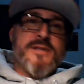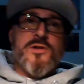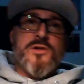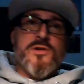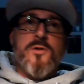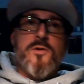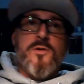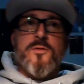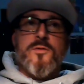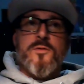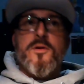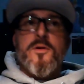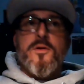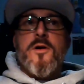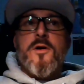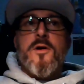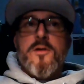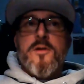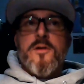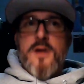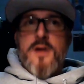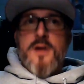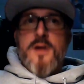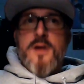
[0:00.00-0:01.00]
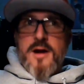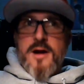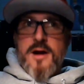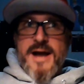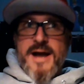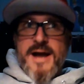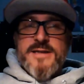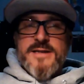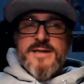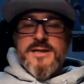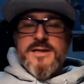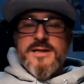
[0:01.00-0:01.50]
so the
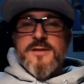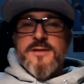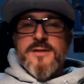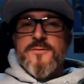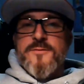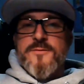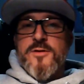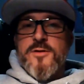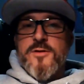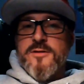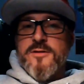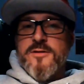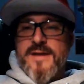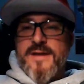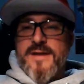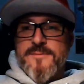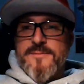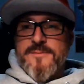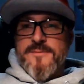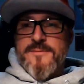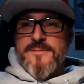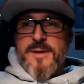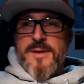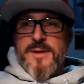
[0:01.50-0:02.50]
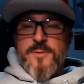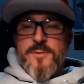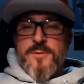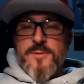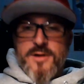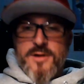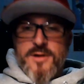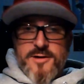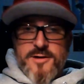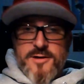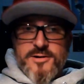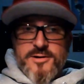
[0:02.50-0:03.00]
car has to get converted to
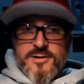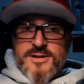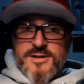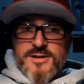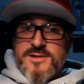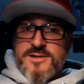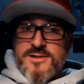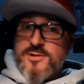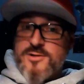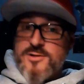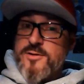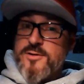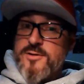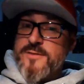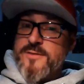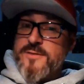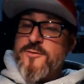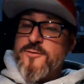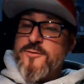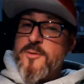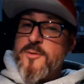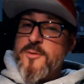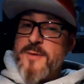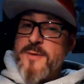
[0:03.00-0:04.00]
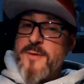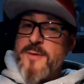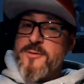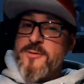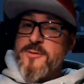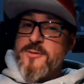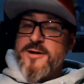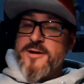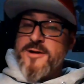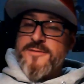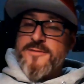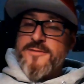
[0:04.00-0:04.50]
5x100 because it's currently
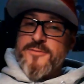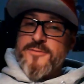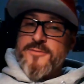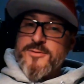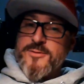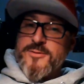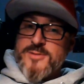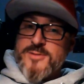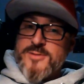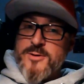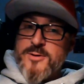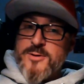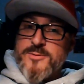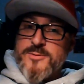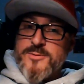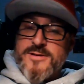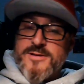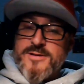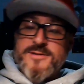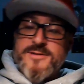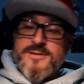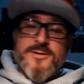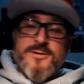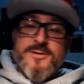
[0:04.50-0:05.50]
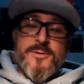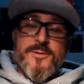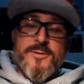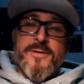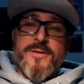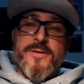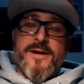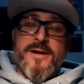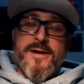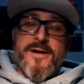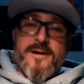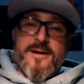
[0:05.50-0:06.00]
4x100 for those OZs to go
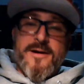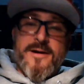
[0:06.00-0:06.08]
on the